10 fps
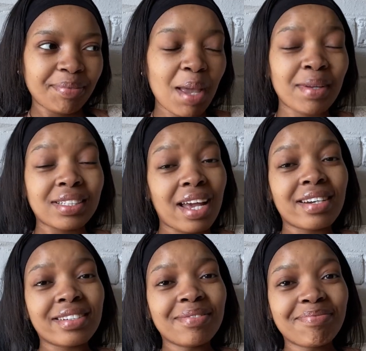
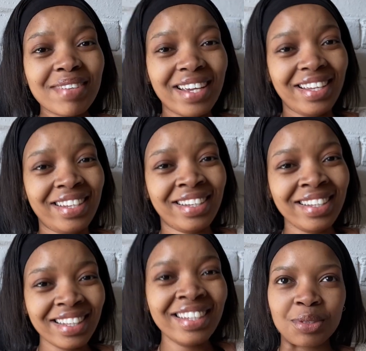
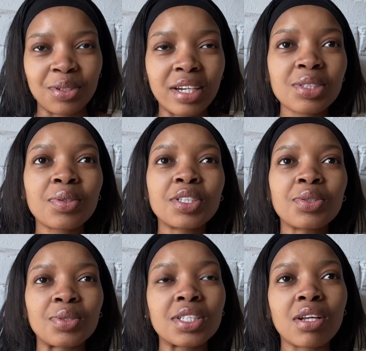So next week
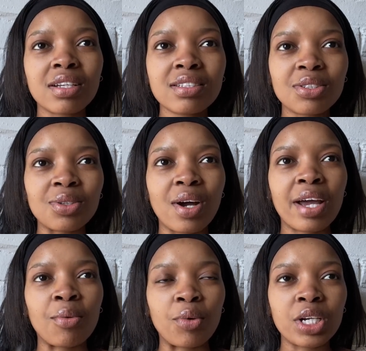school starts, so
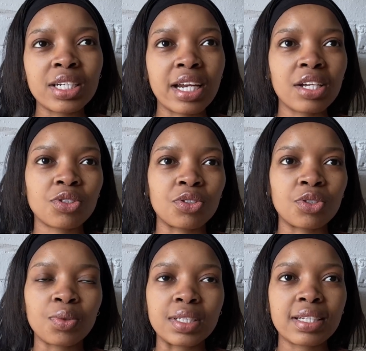I would like to
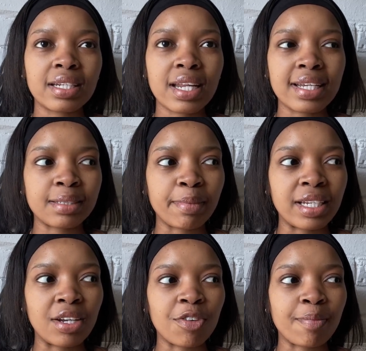squeeze in as
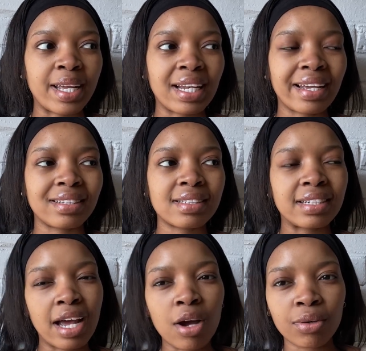many of my clients
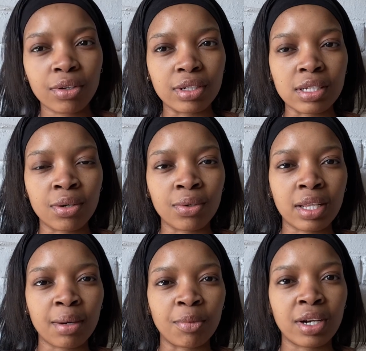now because I know
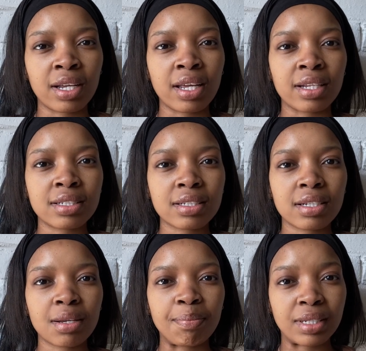that I'm gonna get
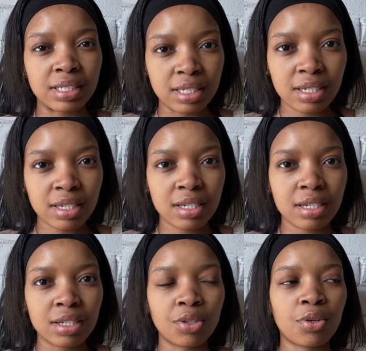busy,
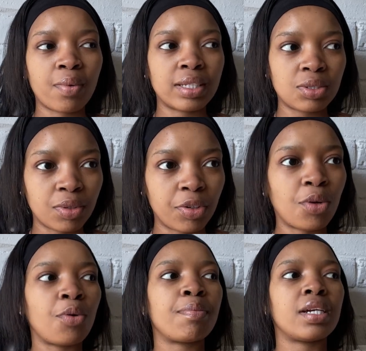you know, once we
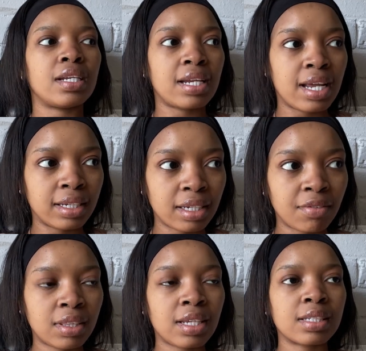reopen and
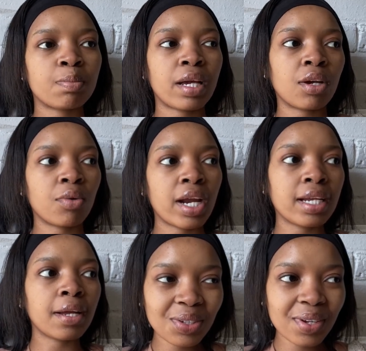everything is back and
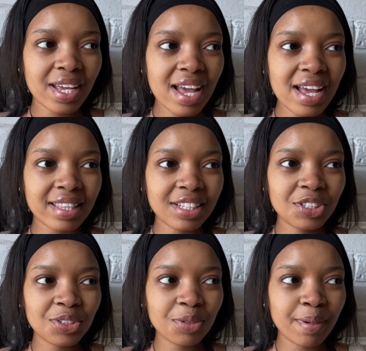running. So yeah,
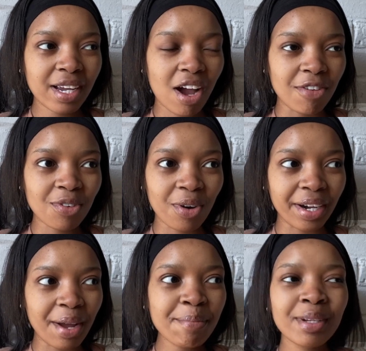that's you being half caught
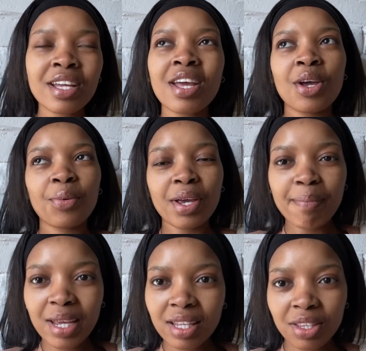up. We are
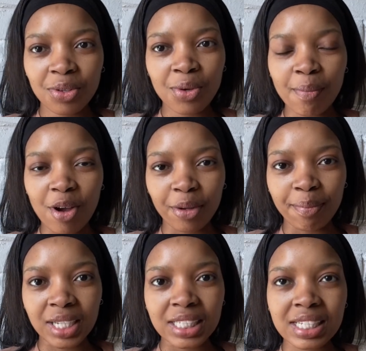back at the new
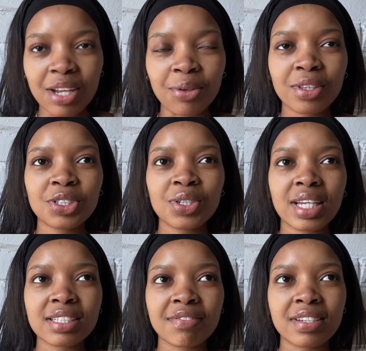apartment. I know that you
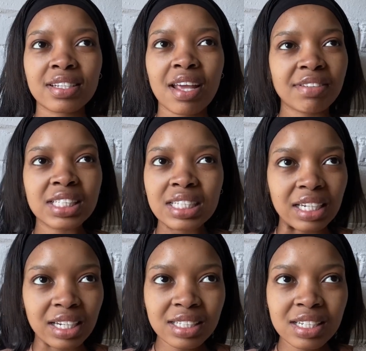guys haven't seen
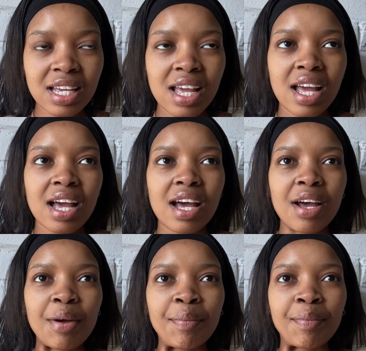it
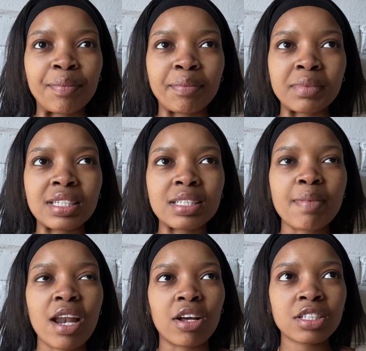since
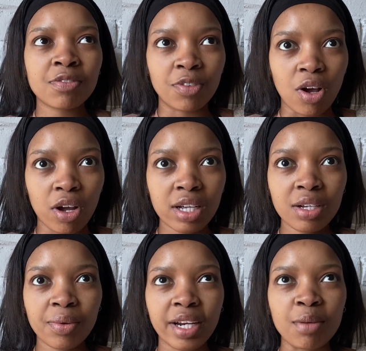my last vlog
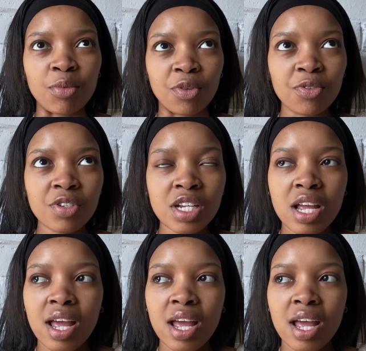when I moved.